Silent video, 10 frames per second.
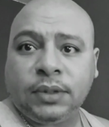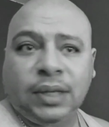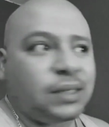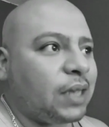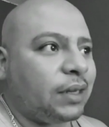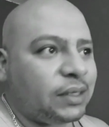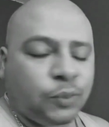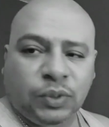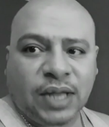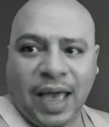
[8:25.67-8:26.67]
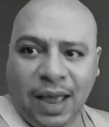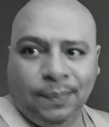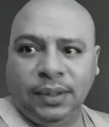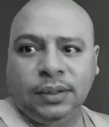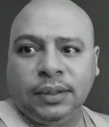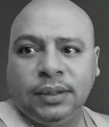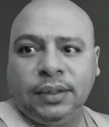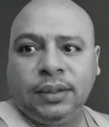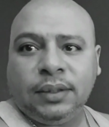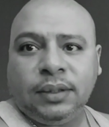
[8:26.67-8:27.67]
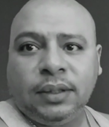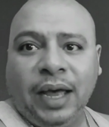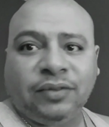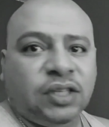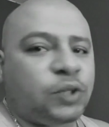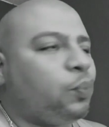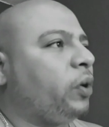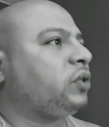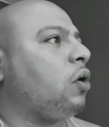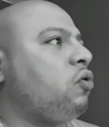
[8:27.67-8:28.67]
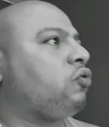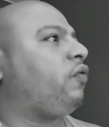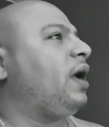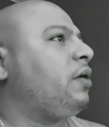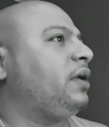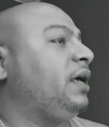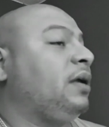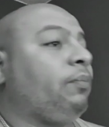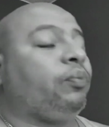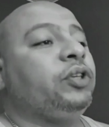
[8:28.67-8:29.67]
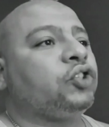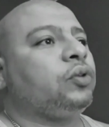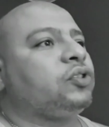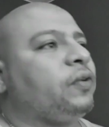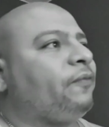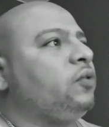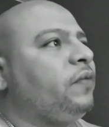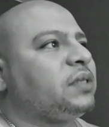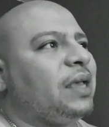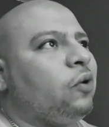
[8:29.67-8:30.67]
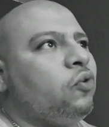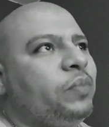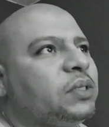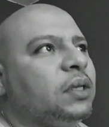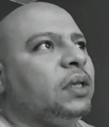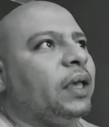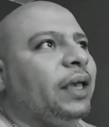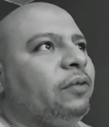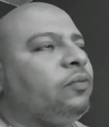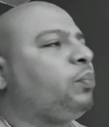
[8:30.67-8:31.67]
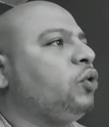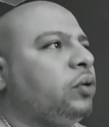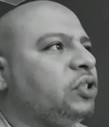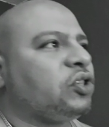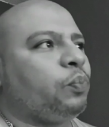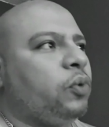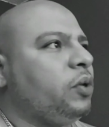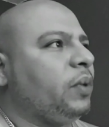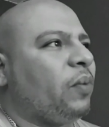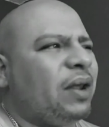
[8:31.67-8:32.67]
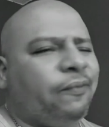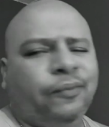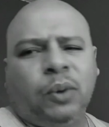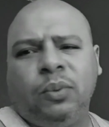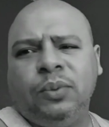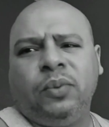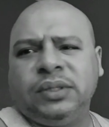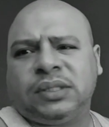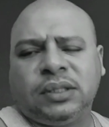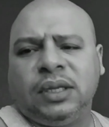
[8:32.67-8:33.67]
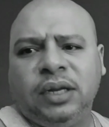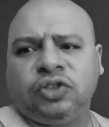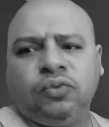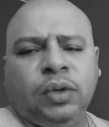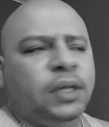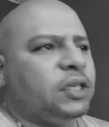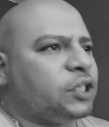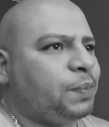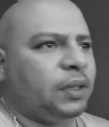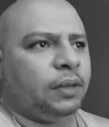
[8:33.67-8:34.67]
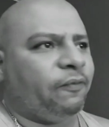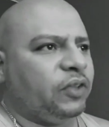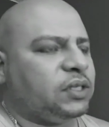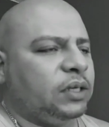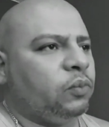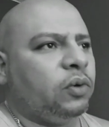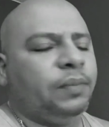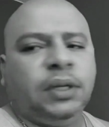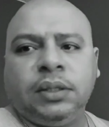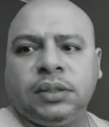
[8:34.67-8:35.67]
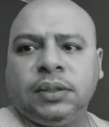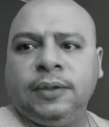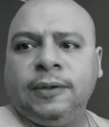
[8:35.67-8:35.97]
That's how that's supposed to happen? At this point, the whole crowd, and I'm pretty sure a few of us at home, is in pure disappointment. Why the fuck would we want to sit there and let you spit 15 more minutes?